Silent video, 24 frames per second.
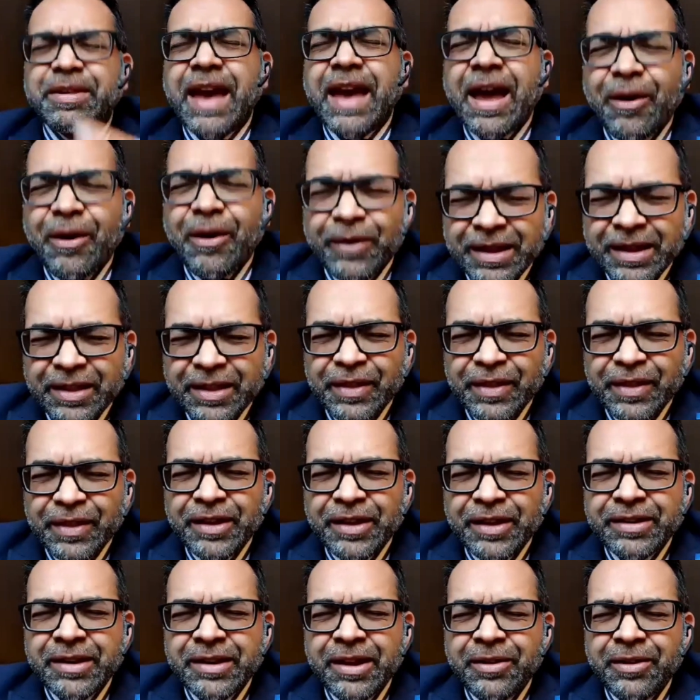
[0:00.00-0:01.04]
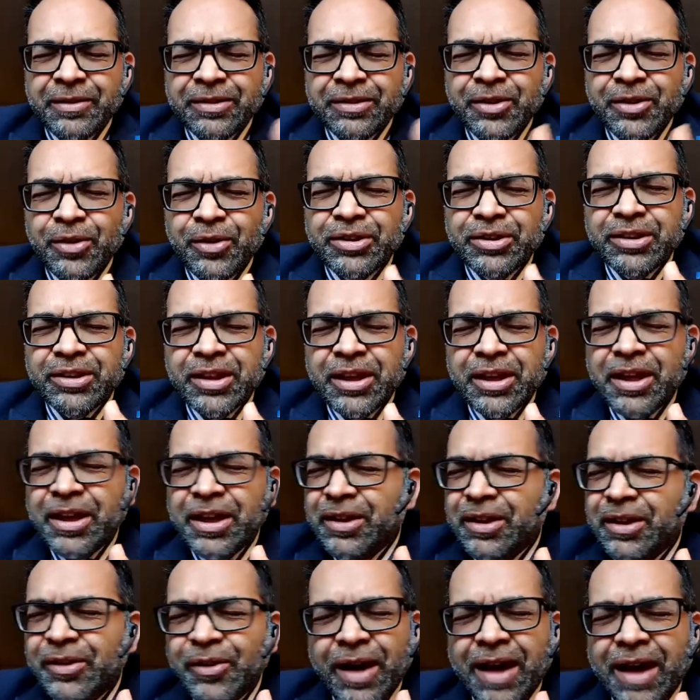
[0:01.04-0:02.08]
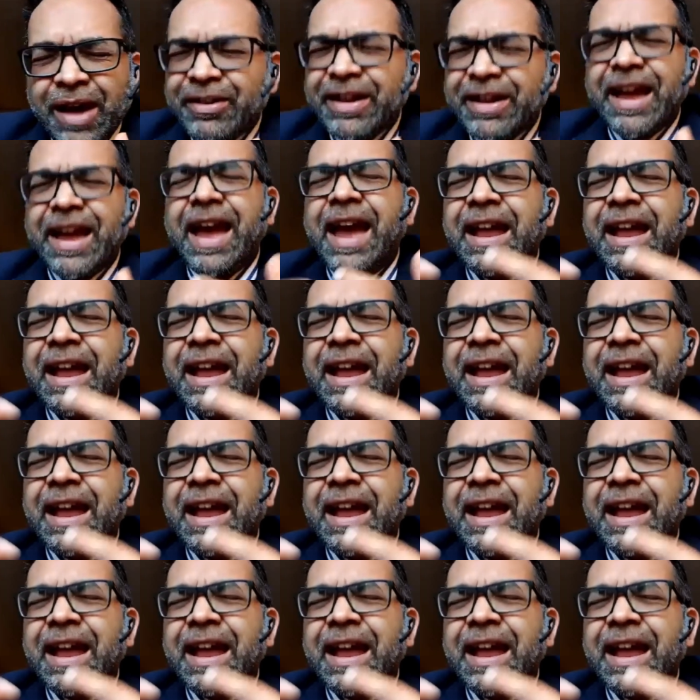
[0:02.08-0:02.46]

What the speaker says: out into the unknown, not having